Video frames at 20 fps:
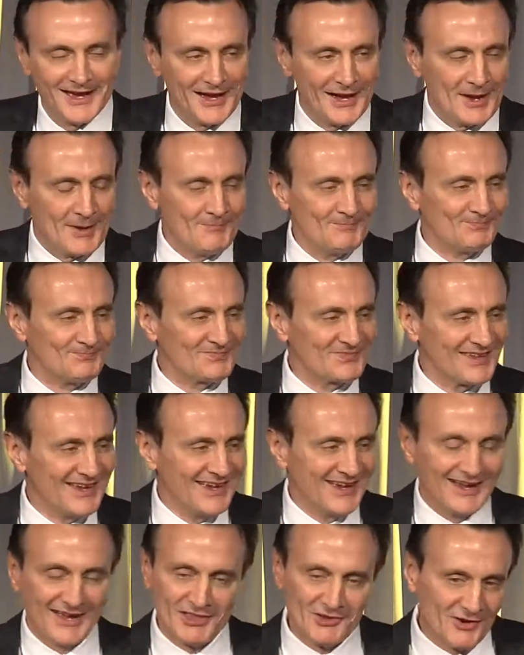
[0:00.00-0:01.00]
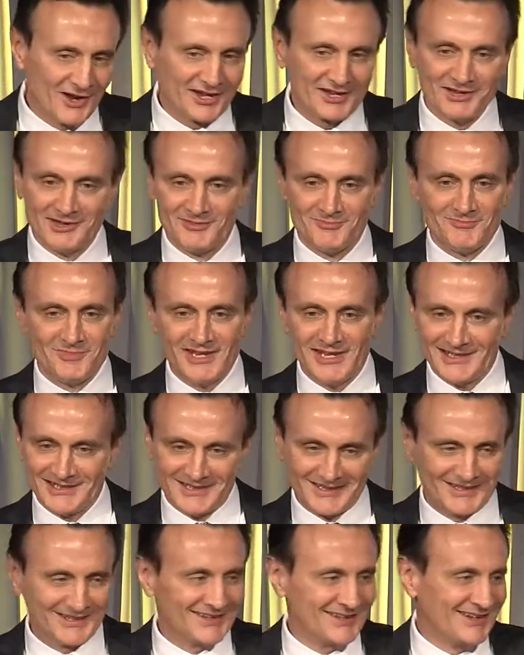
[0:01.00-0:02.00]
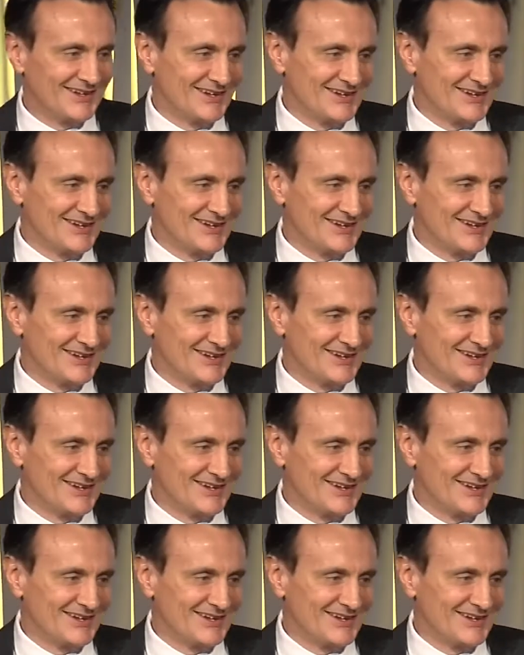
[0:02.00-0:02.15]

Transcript: I know I can't beat